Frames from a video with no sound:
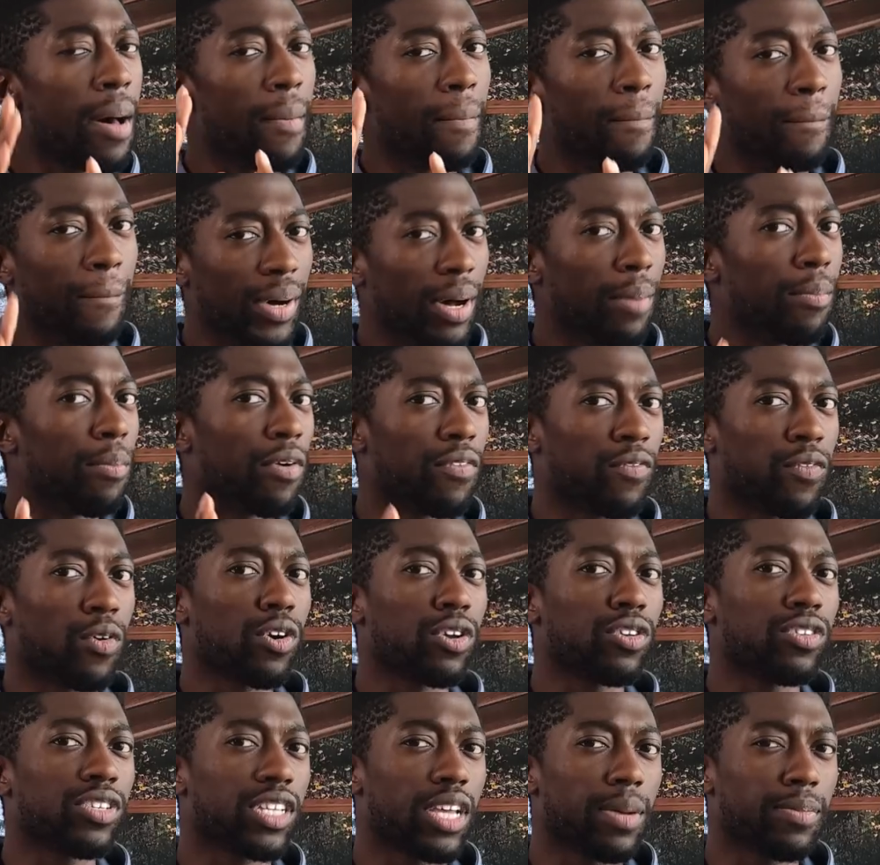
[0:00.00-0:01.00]
But before
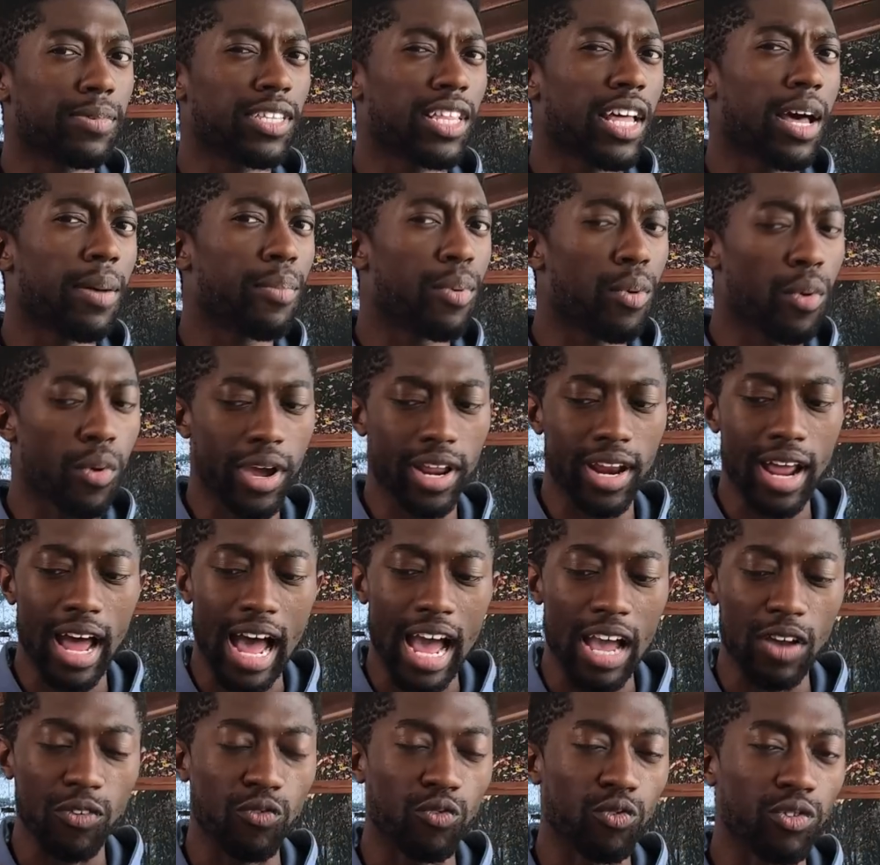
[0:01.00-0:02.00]
you skip to that point,
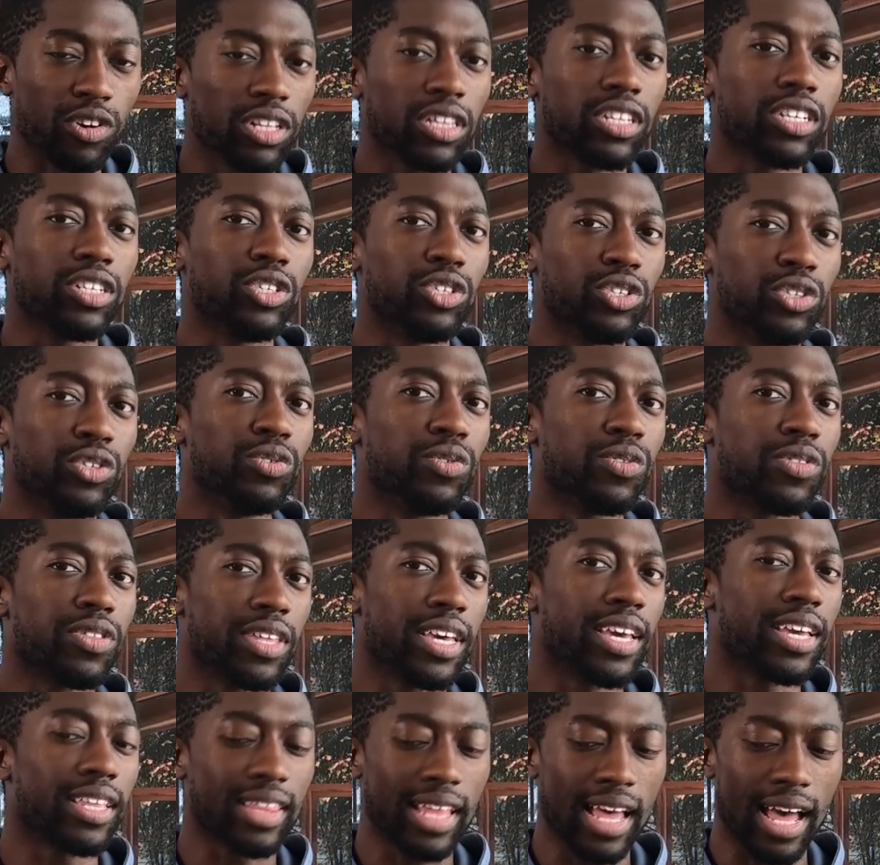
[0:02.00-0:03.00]
I really do
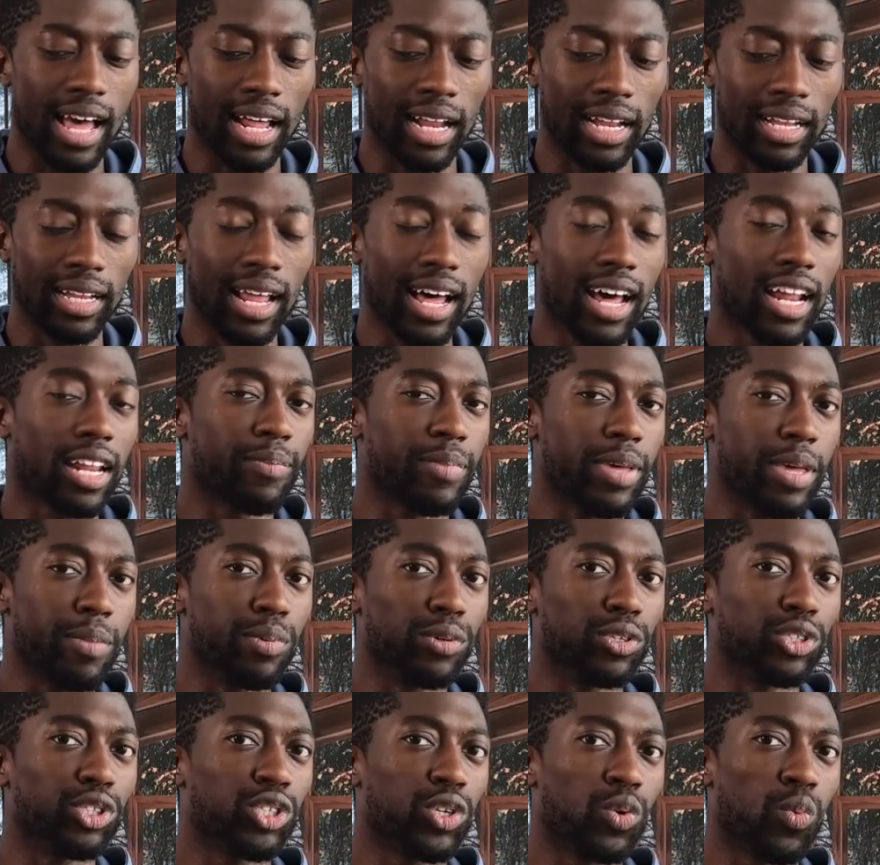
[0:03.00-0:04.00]
think that a lot of
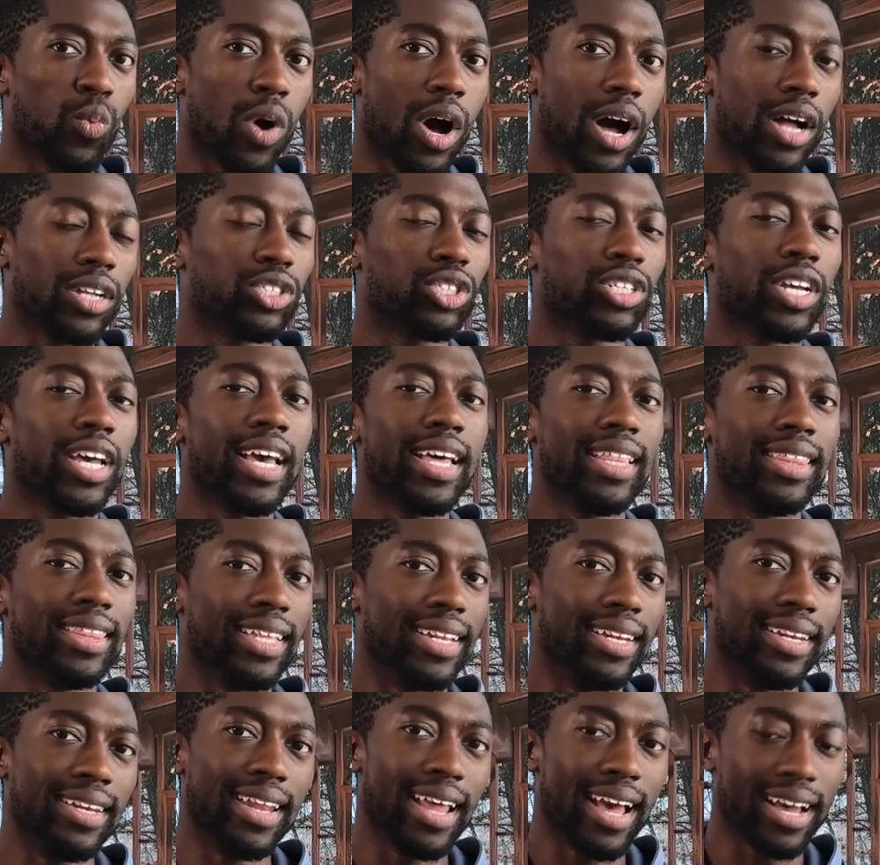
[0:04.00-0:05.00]
people should watch the
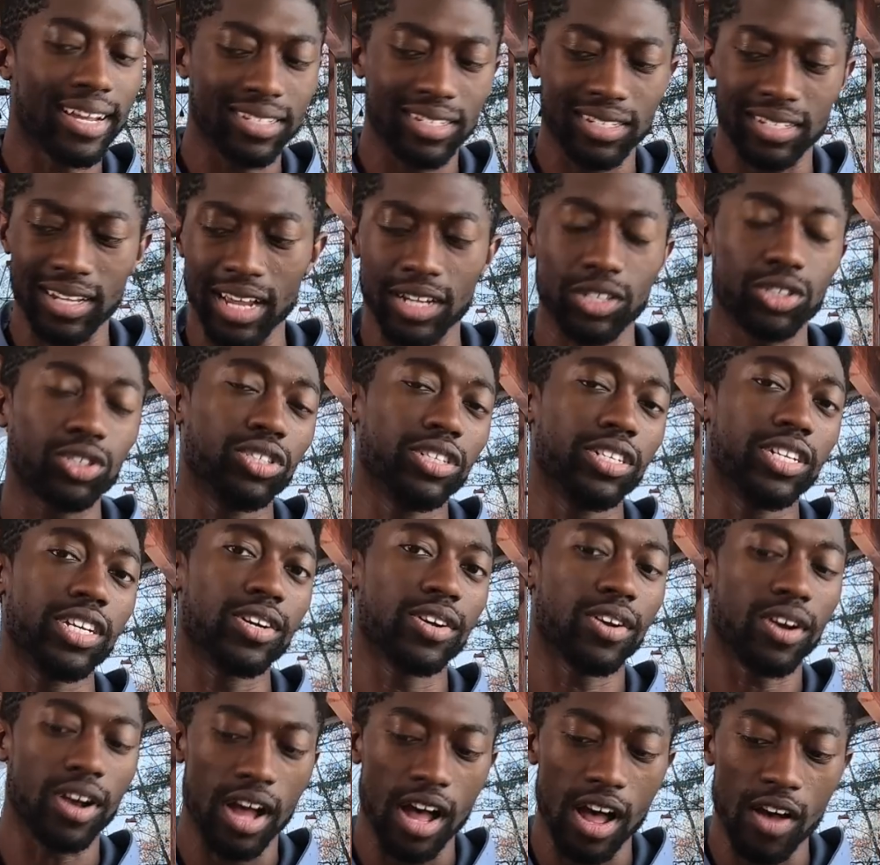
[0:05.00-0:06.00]
next section
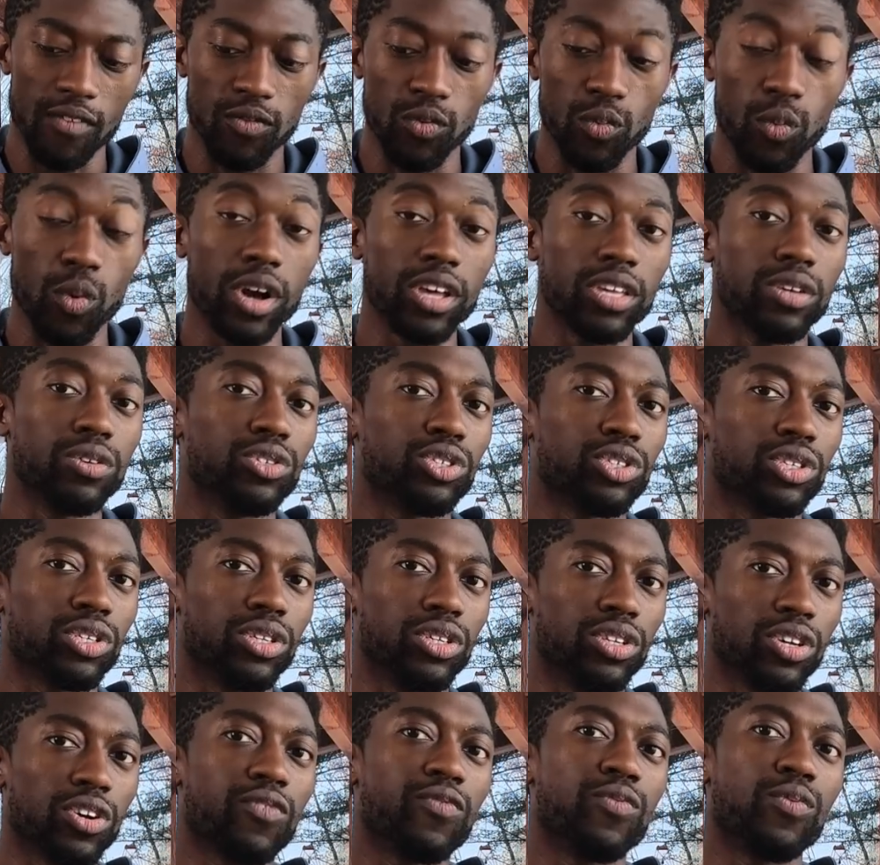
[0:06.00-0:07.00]
here of what you should
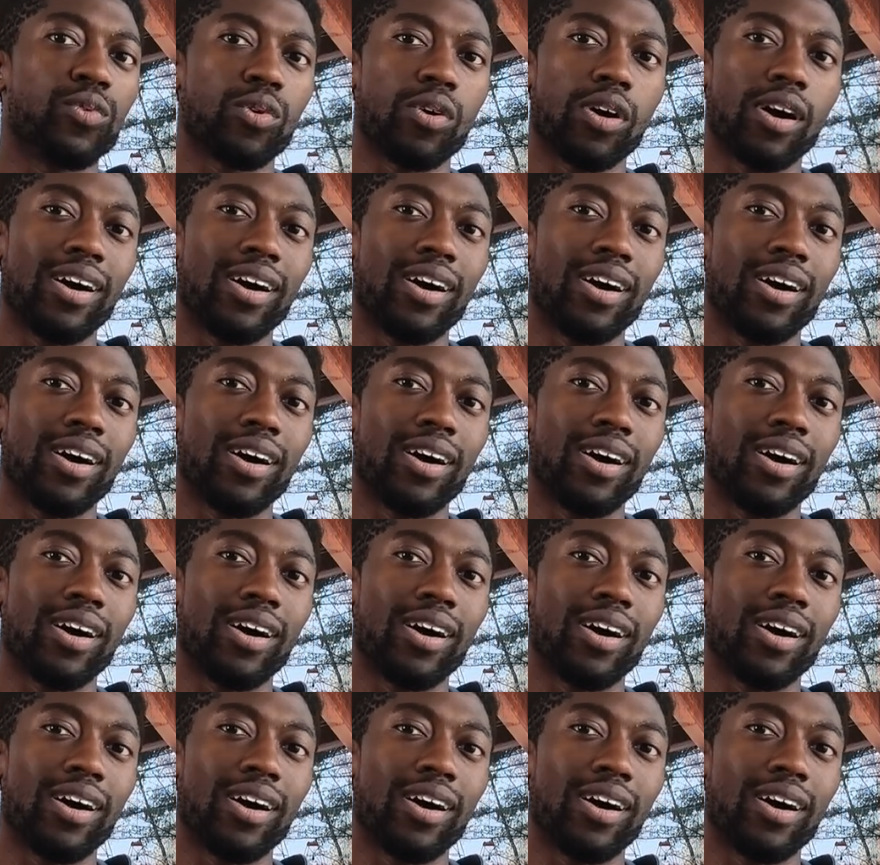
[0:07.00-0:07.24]
look for